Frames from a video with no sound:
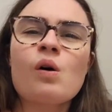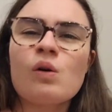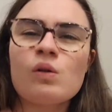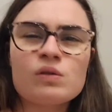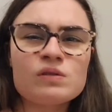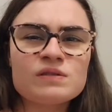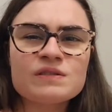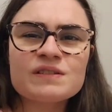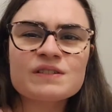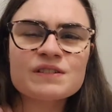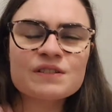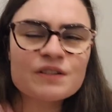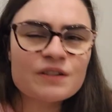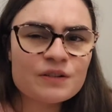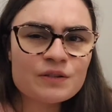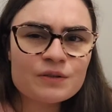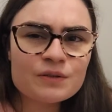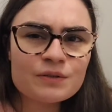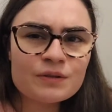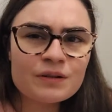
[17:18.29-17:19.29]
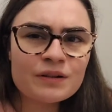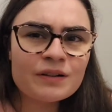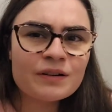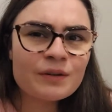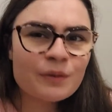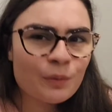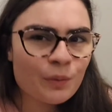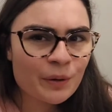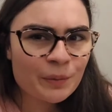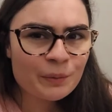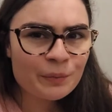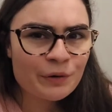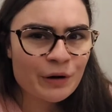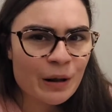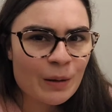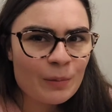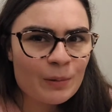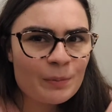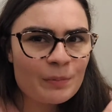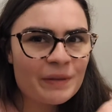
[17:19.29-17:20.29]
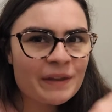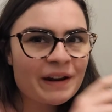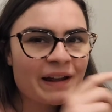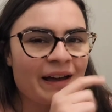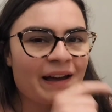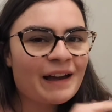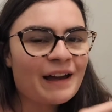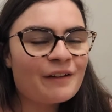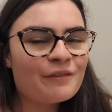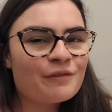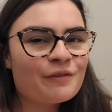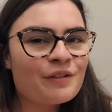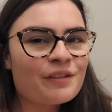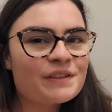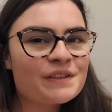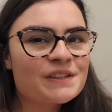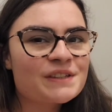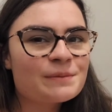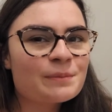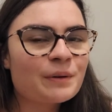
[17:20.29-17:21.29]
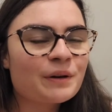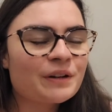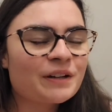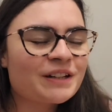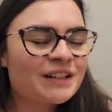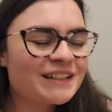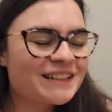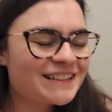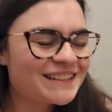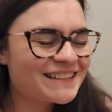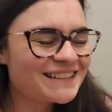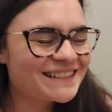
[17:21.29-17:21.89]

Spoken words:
Also, one problem that I have with this book,